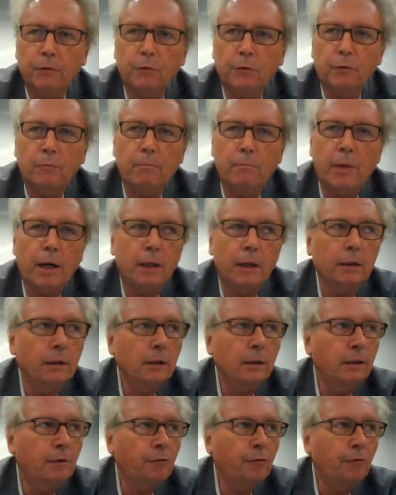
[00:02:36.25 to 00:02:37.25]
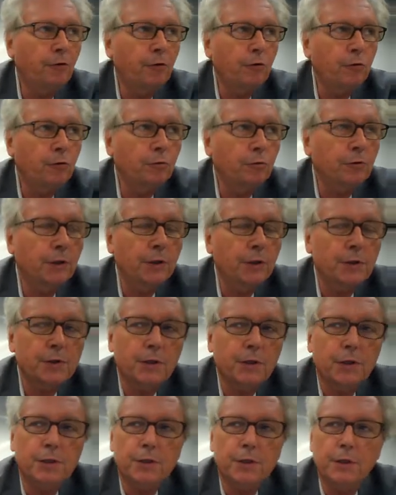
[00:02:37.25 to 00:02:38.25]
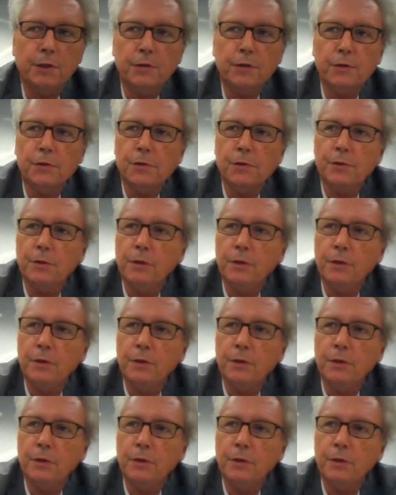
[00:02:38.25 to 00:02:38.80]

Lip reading: to muddle through decisions,